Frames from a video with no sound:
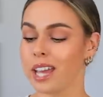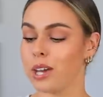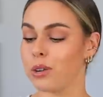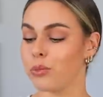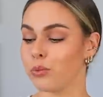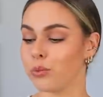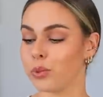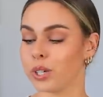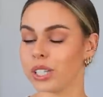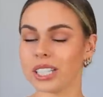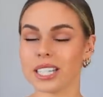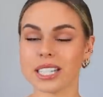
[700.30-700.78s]
It
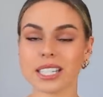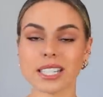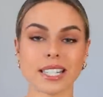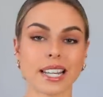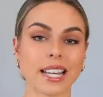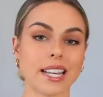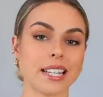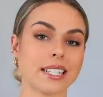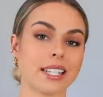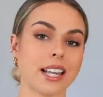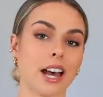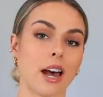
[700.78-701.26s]
really
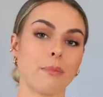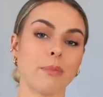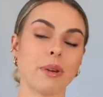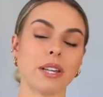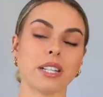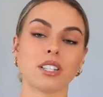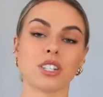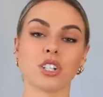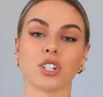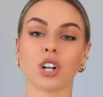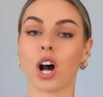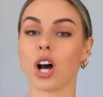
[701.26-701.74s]
stays up.
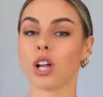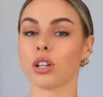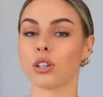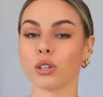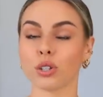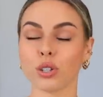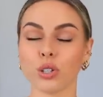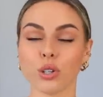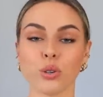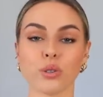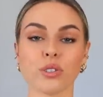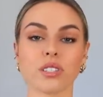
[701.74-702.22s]
It's
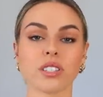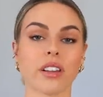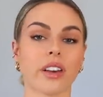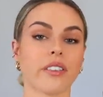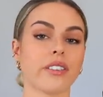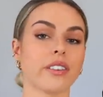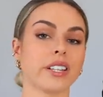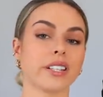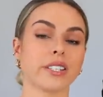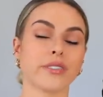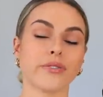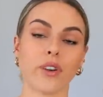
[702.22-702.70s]
not loose,
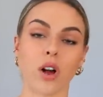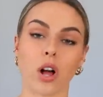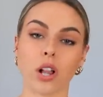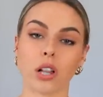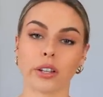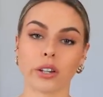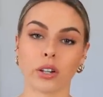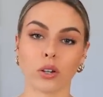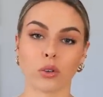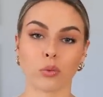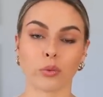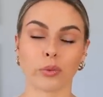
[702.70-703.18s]
nothing's
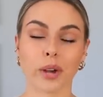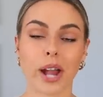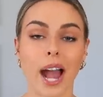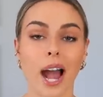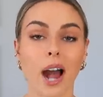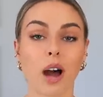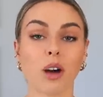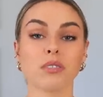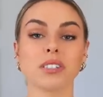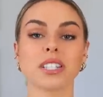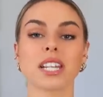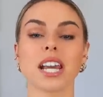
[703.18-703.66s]
falling
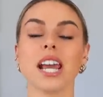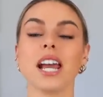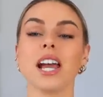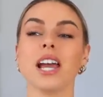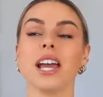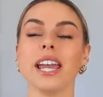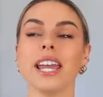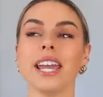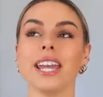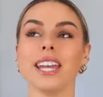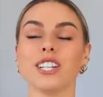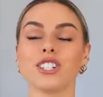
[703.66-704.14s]
around.
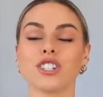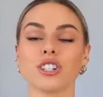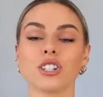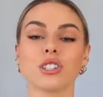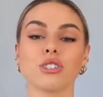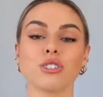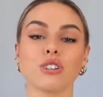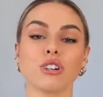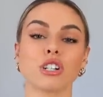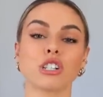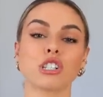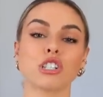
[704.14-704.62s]
It
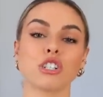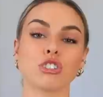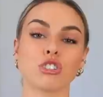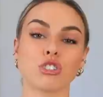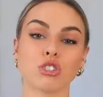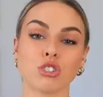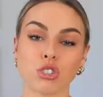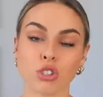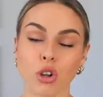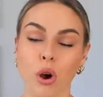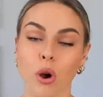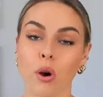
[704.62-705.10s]
just looks
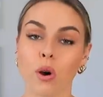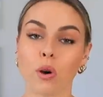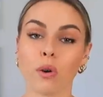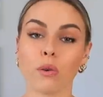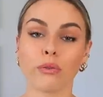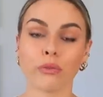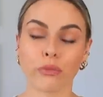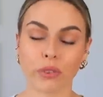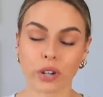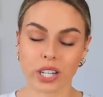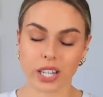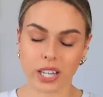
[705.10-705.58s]
so
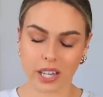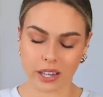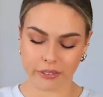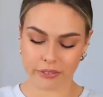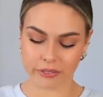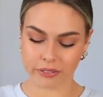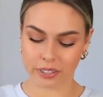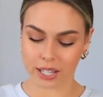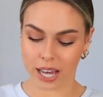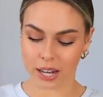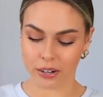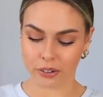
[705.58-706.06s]
freaking
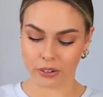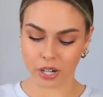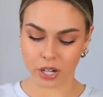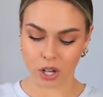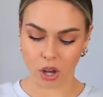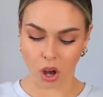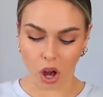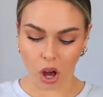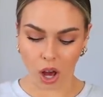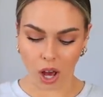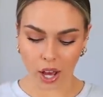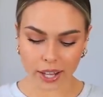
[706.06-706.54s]
flattering
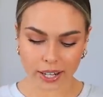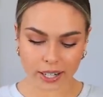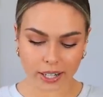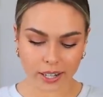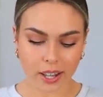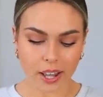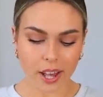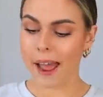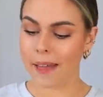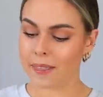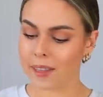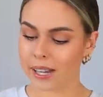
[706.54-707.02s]
on.
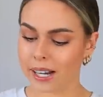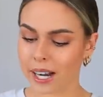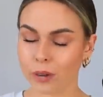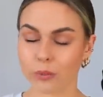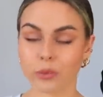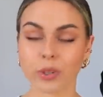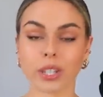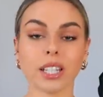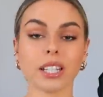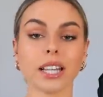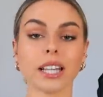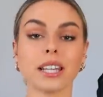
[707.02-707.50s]
And then I
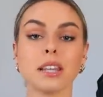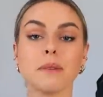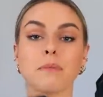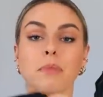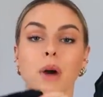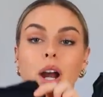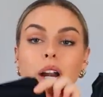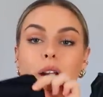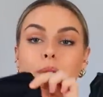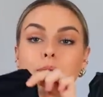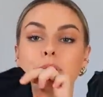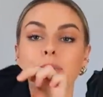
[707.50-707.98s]
really like the
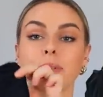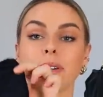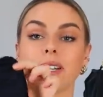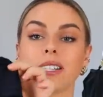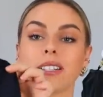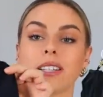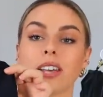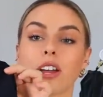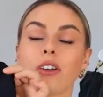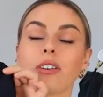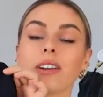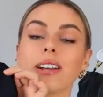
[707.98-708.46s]
bottoms
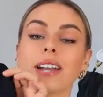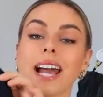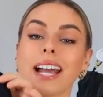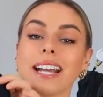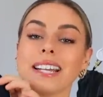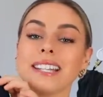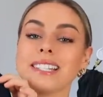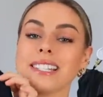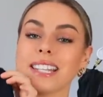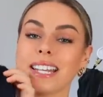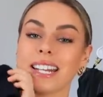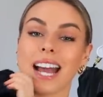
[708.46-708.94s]
because they are
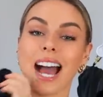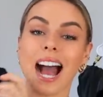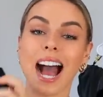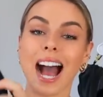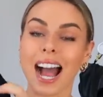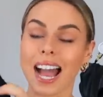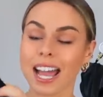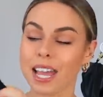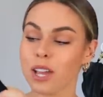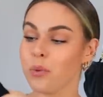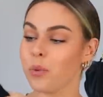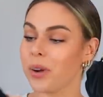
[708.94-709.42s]
nice and
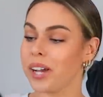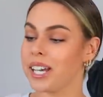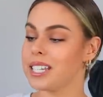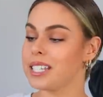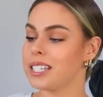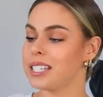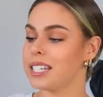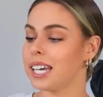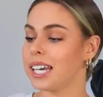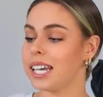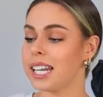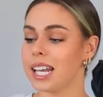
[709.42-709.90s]

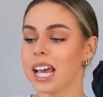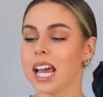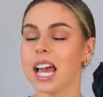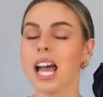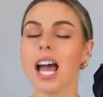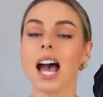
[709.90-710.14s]
high-waisted.